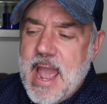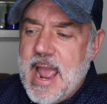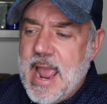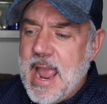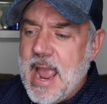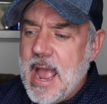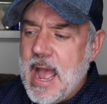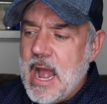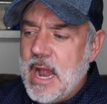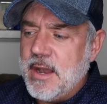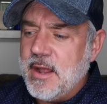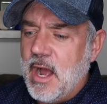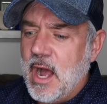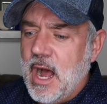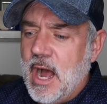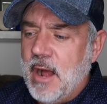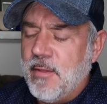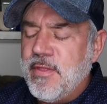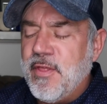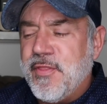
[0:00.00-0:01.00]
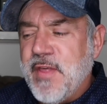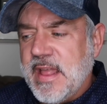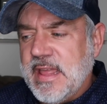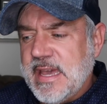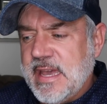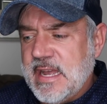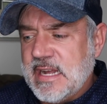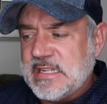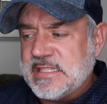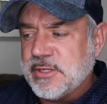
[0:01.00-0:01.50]
And the thing
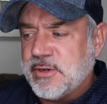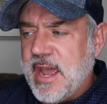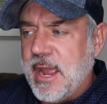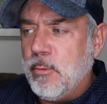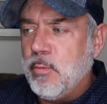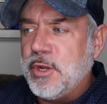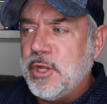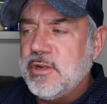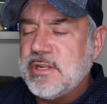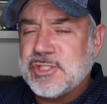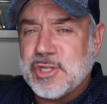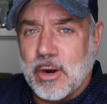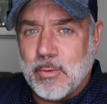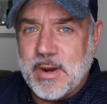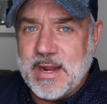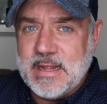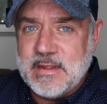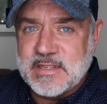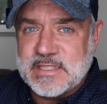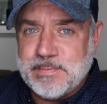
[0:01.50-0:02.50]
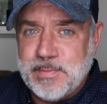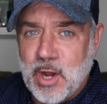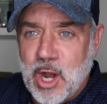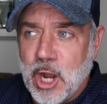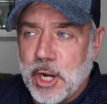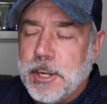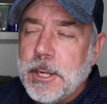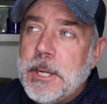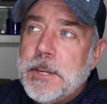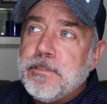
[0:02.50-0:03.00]
is, okay, when you start reading this
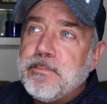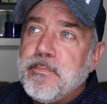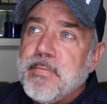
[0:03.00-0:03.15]
book,